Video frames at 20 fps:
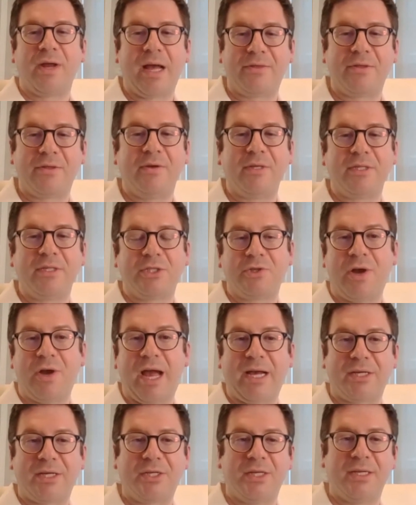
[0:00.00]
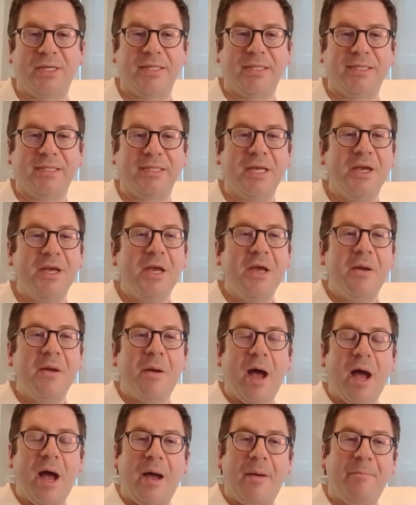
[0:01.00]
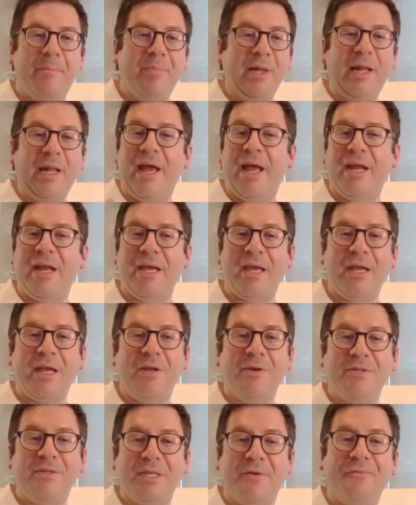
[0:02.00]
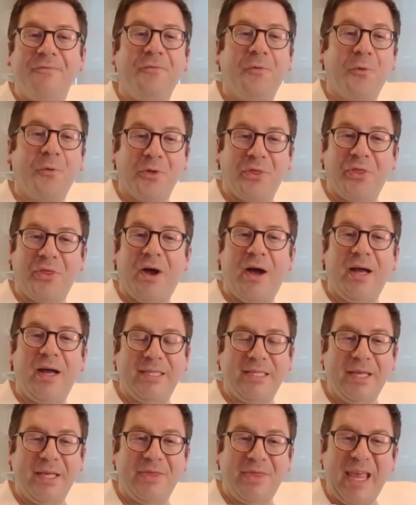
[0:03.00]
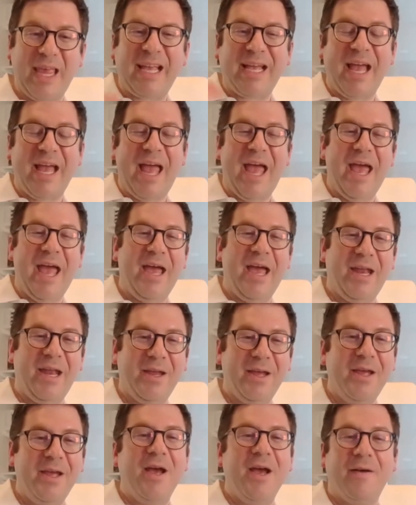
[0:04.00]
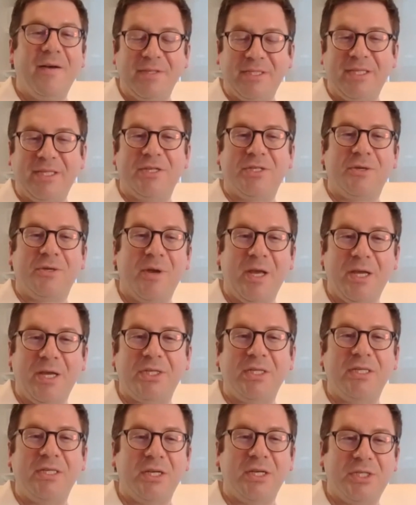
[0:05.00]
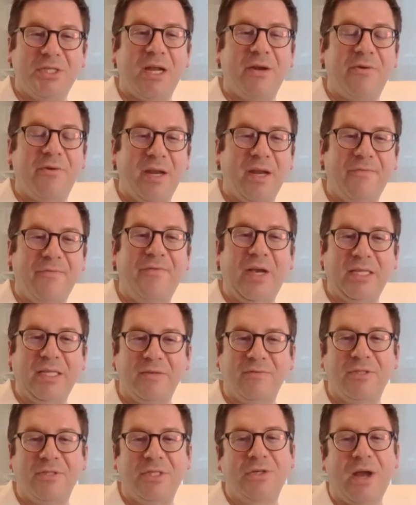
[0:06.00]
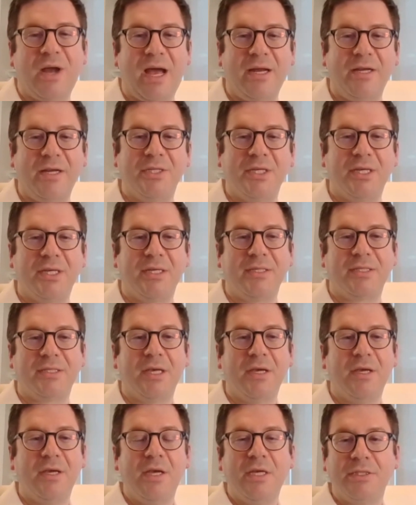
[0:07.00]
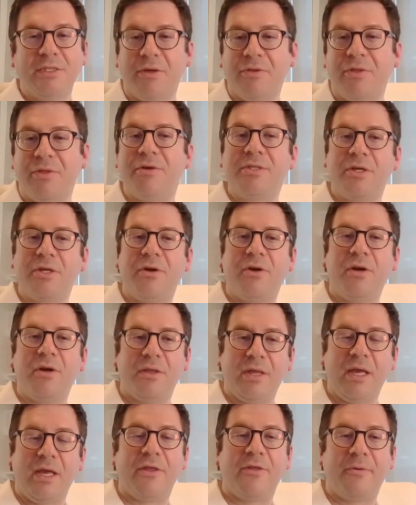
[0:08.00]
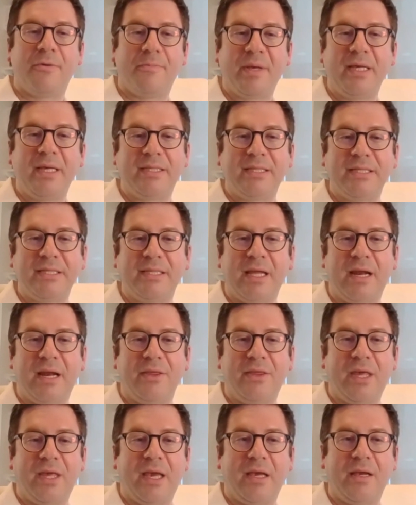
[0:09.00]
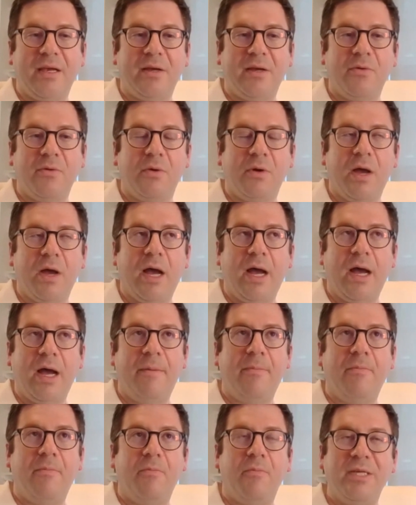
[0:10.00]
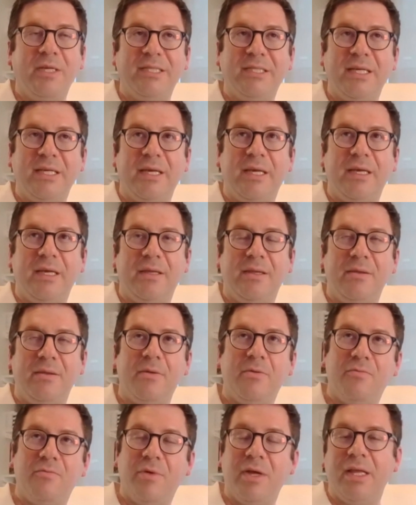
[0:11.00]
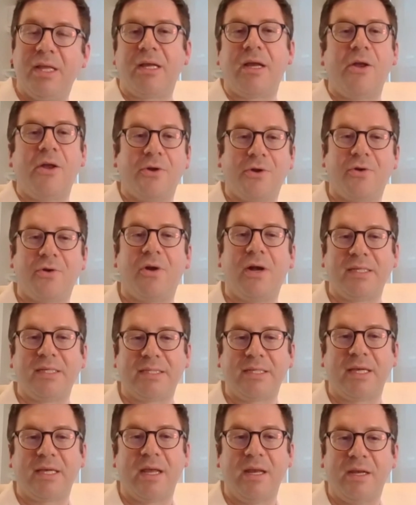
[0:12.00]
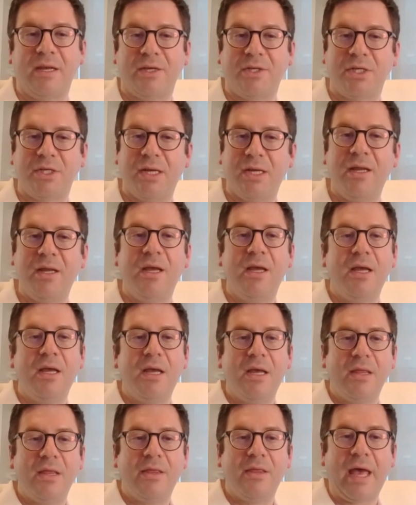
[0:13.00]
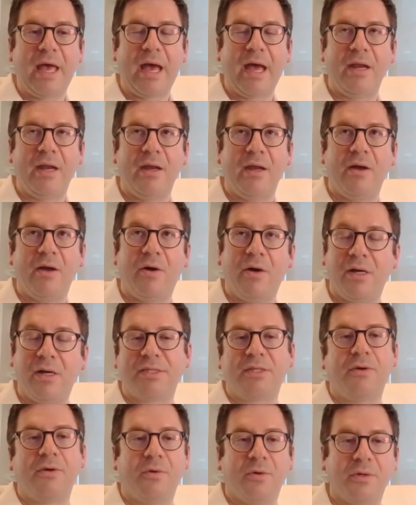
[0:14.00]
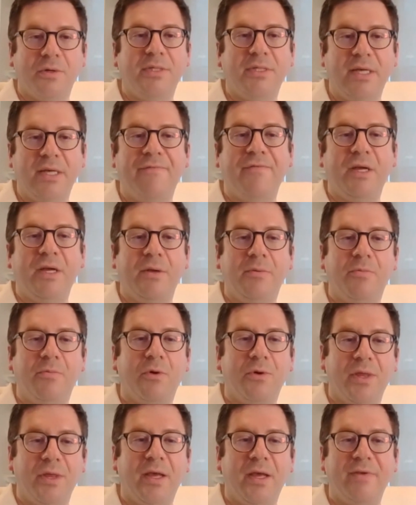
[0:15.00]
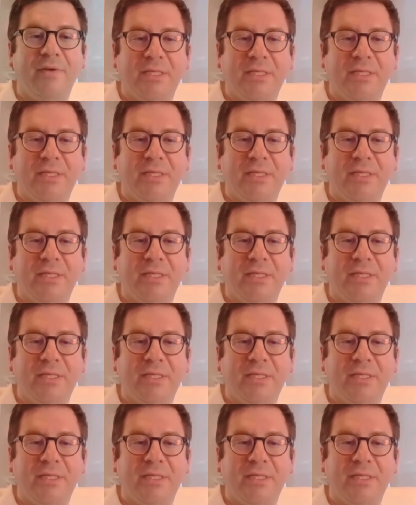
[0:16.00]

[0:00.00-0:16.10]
out their distractions, um, planning and using forethought to think ahead of a situation to generate effective strategies. So those are the other pieces that I think um, we see really cut across the condition mm-hmm. that also are definitely worthy of